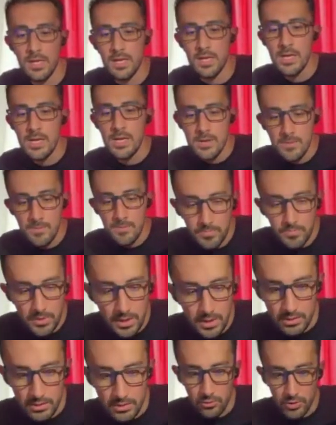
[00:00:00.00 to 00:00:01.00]
the
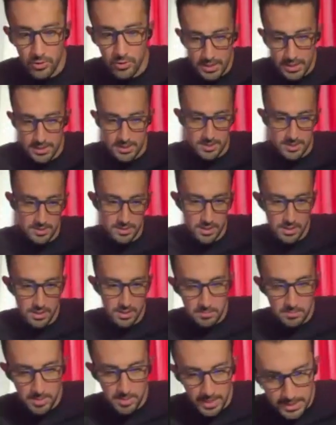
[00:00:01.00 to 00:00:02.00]
greatest
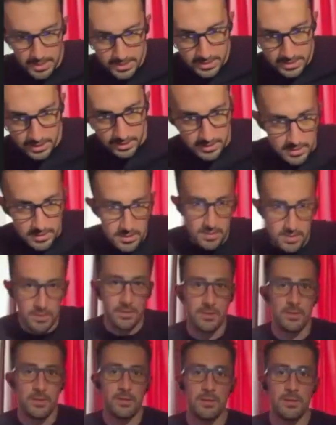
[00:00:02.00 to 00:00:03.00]
paintings
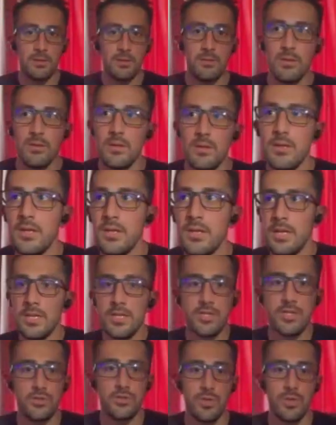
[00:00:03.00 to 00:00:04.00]
in
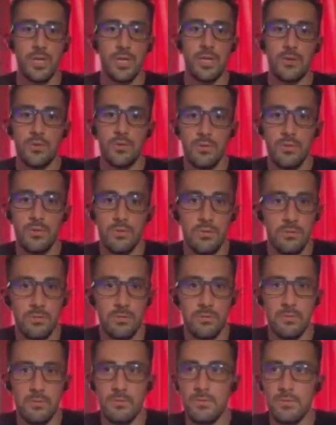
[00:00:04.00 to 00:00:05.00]
history, or
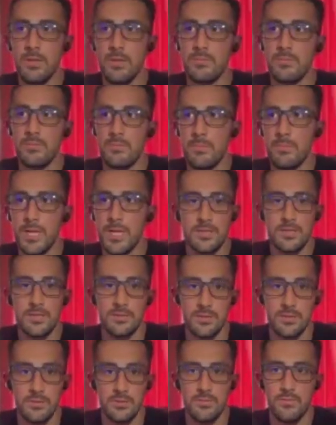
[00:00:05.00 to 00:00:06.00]
the great
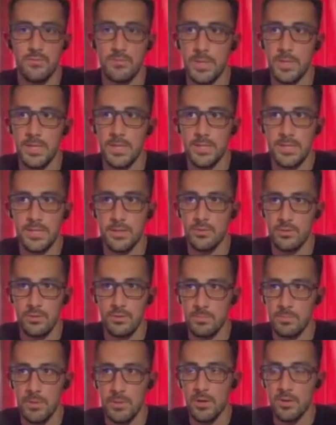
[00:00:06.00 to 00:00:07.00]
masters of painting
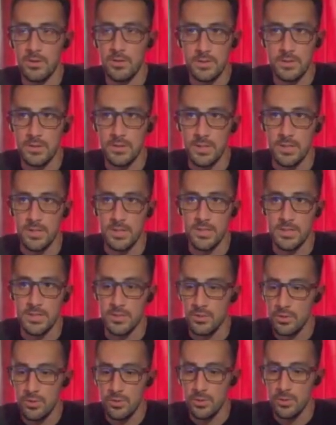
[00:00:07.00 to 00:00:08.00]
or art as a
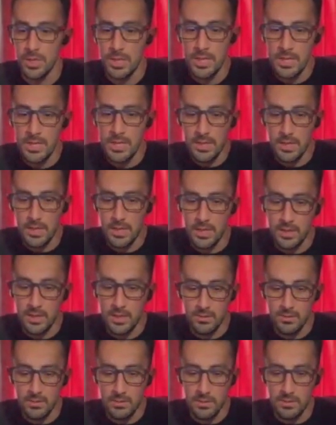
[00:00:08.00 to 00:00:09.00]
whole,
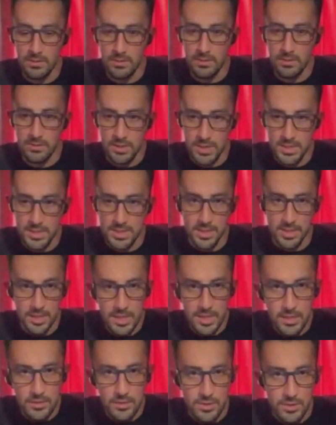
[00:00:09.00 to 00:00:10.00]
the things that
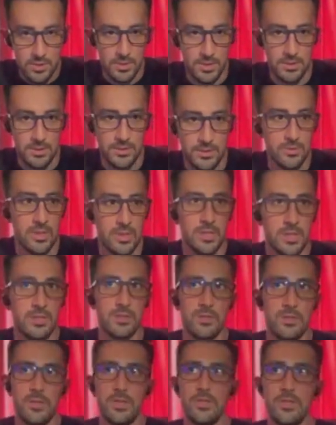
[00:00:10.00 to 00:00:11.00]
they used to
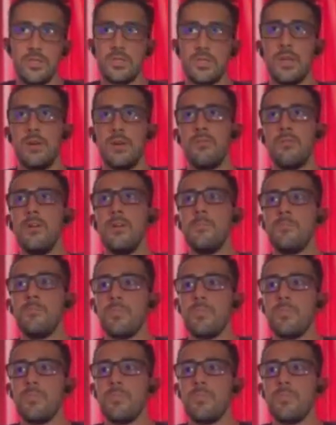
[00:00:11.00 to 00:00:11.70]
illustrate, they just have